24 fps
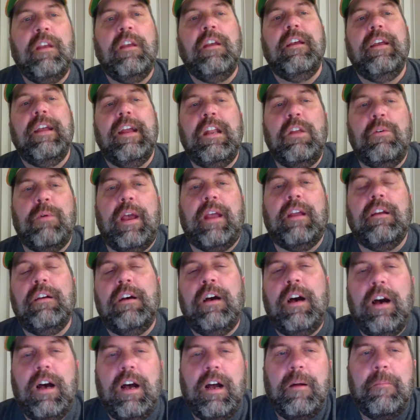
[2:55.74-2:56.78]
Anyway,
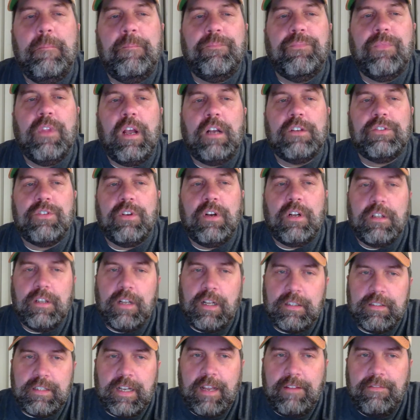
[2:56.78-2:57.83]
so
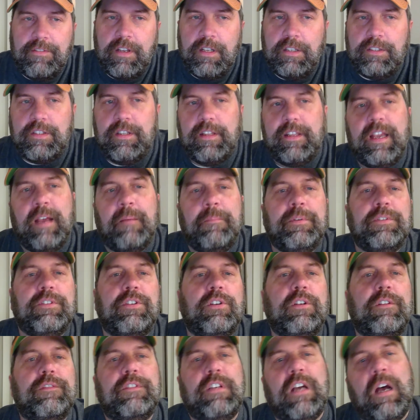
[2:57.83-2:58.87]
I'll dive into the
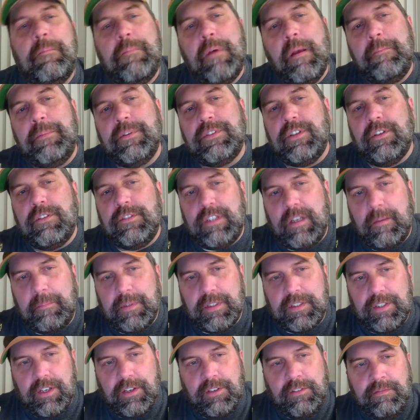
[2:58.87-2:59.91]
episode of Top Episodes
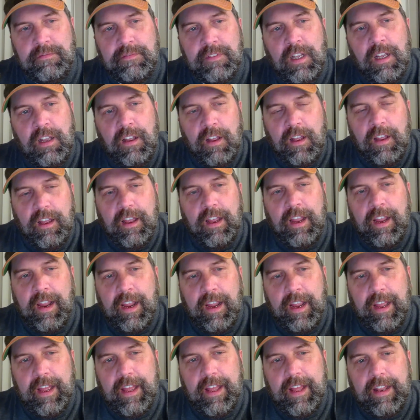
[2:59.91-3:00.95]
episode,
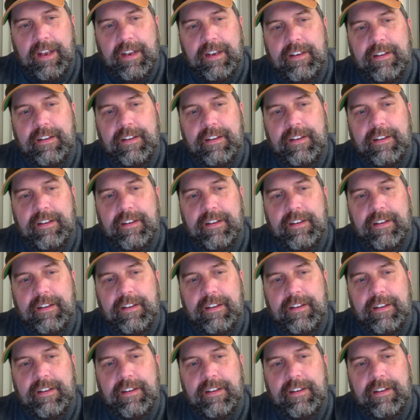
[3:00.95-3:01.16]
and